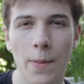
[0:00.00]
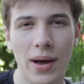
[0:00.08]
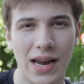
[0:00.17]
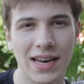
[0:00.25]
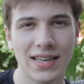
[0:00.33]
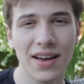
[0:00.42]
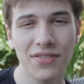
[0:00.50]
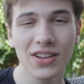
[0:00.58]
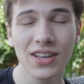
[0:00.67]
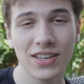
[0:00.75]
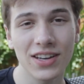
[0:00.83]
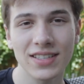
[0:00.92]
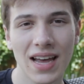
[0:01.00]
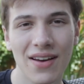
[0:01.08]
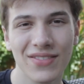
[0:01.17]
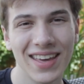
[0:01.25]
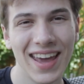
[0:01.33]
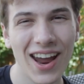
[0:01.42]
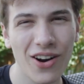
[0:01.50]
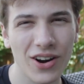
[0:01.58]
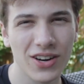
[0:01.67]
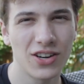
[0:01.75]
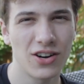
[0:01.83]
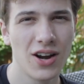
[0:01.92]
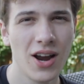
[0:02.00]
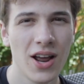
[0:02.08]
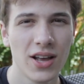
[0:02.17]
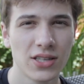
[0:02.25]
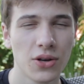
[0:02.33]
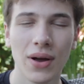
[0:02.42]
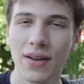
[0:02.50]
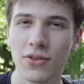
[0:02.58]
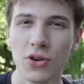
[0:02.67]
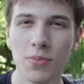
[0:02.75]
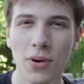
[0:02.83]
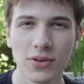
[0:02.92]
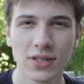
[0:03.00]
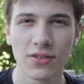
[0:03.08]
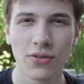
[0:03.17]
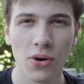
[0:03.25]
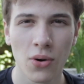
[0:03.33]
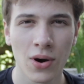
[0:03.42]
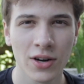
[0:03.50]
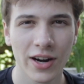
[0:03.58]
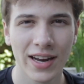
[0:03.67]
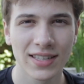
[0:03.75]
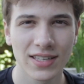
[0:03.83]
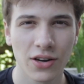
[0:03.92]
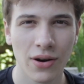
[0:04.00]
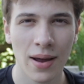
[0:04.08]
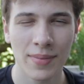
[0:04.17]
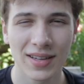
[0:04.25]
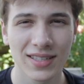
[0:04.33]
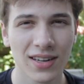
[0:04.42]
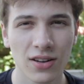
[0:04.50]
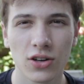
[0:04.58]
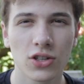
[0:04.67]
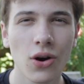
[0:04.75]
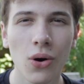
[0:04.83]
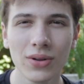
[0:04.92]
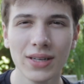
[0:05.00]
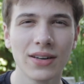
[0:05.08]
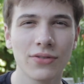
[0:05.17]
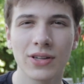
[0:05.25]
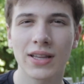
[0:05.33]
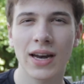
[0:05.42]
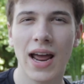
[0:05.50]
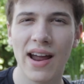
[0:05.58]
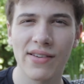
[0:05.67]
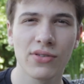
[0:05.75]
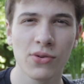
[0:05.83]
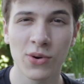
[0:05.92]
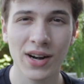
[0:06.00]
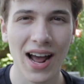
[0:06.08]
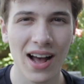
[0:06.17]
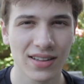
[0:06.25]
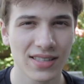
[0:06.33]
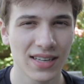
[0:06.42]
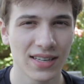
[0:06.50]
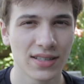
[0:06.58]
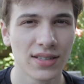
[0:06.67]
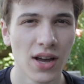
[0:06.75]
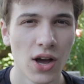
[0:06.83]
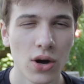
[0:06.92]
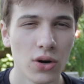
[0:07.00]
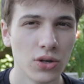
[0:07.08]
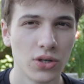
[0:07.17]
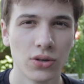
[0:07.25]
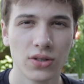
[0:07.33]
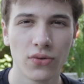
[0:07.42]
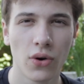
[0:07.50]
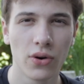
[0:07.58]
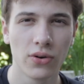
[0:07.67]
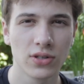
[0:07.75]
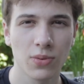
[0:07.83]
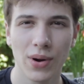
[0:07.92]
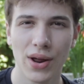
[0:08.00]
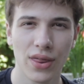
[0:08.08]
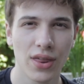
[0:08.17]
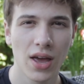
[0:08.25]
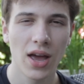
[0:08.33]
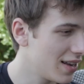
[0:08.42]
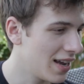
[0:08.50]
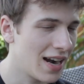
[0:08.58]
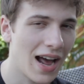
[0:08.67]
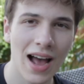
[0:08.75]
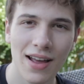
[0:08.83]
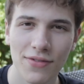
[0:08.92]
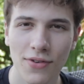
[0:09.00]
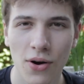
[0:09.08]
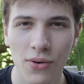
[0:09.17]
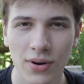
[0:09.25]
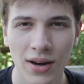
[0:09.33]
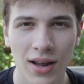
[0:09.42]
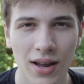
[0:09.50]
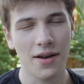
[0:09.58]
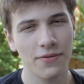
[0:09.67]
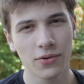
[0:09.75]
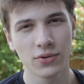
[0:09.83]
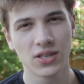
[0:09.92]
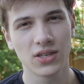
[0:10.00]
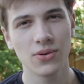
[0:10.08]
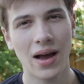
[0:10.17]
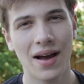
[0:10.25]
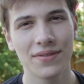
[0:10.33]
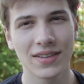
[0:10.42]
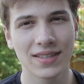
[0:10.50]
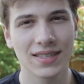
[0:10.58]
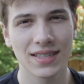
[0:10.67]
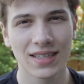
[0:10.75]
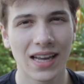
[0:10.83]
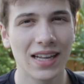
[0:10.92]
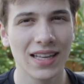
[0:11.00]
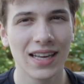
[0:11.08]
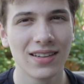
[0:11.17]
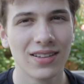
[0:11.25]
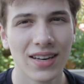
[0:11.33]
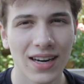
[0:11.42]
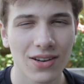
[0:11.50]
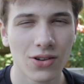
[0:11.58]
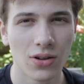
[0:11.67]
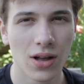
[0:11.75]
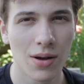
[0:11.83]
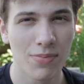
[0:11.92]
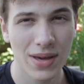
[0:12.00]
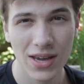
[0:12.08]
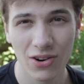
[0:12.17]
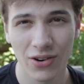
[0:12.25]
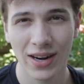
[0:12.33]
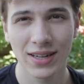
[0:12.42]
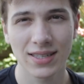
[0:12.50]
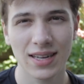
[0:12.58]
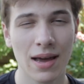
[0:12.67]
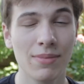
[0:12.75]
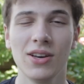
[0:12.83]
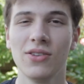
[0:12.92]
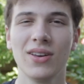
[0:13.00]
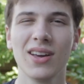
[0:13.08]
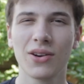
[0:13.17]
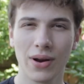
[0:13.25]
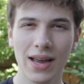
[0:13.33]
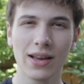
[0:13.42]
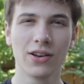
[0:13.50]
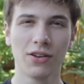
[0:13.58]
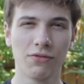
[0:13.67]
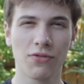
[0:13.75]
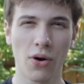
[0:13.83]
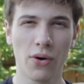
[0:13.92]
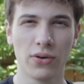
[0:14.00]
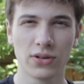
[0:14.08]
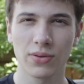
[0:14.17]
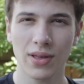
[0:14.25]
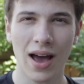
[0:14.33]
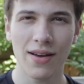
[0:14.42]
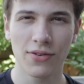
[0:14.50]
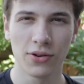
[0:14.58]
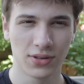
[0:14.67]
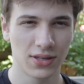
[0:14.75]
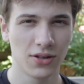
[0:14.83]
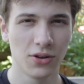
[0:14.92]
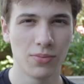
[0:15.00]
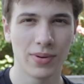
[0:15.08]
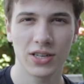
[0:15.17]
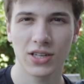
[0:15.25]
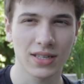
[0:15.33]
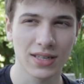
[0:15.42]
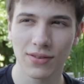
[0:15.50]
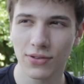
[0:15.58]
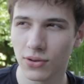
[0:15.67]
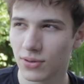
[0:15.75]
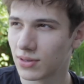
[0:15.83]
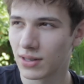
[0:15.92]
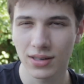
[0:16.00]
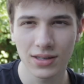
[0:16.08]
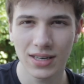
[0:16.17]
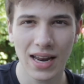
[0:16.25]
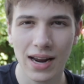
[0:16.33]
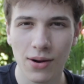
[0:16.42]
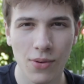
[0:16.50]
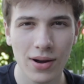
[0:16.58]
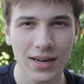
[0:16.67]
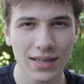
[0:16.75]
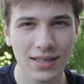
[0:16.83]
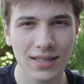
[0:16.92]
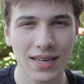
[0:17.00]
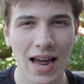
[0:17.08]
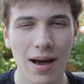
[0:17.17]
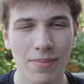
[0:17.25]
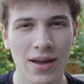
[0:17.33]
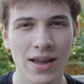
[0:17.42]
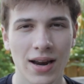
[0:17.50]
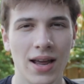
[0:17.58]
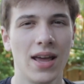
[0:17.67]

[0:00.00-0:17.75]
but it definitely does have character. So if you post a photo on your Instagram, it's gonna look totally different than everyone else's who shoots photos with an iPhone. iPhones do have this slightly clinical appearance. I mean, you can create good photos with iPhones too, but just if you take one and snap it,